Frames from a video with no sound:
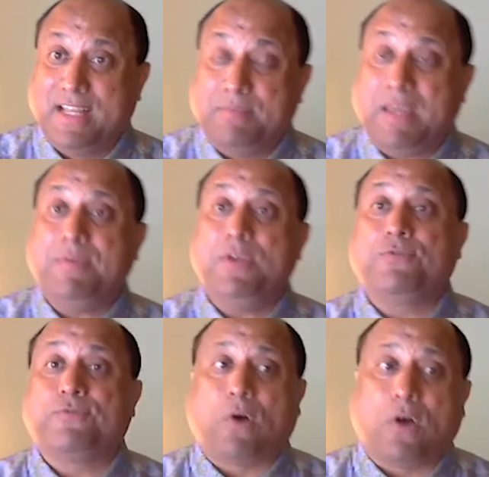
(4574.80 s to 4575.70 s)
Maybe you
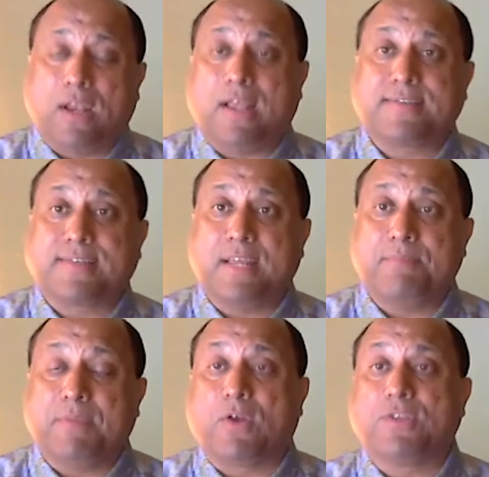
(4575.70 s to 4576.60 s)
fall
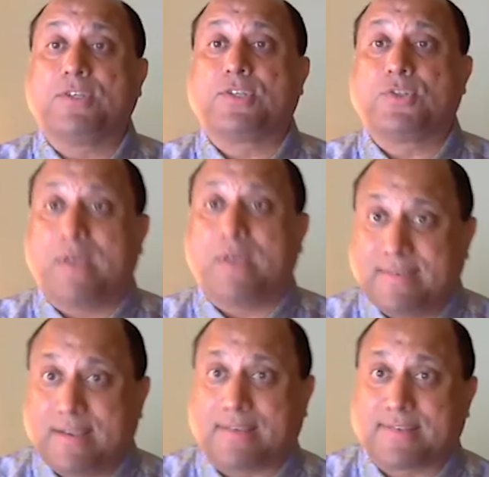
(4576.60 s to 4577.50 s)
asleep because you're so
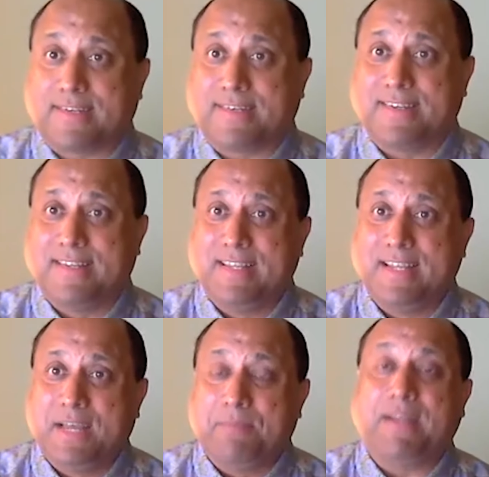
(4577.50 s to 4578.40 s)
exhausted,
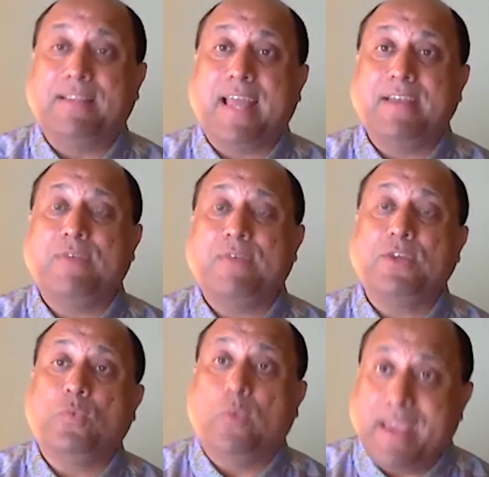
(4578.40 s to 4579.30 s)
but then when you
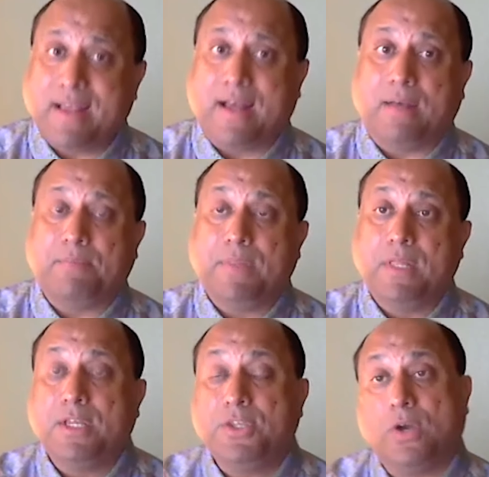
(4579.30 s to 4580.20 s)
wake up,
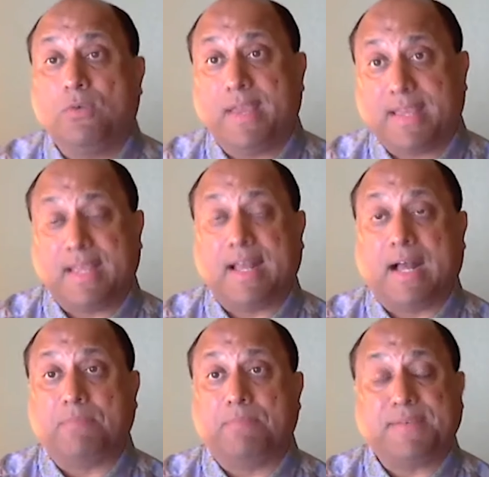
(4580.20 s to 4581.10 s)
you're waking
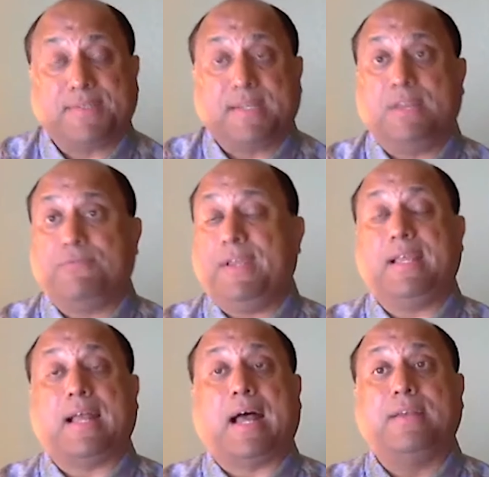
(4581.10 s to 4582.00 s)
up basically
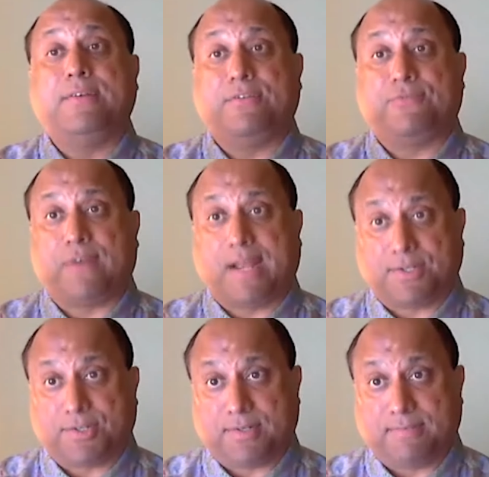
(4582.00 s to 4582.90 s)
feeling
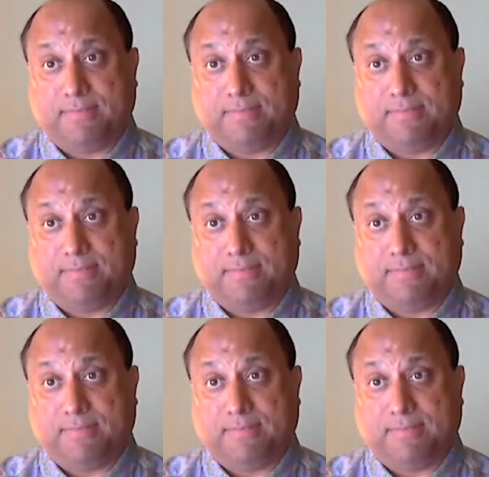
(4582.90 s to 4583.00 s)
unrefreshed.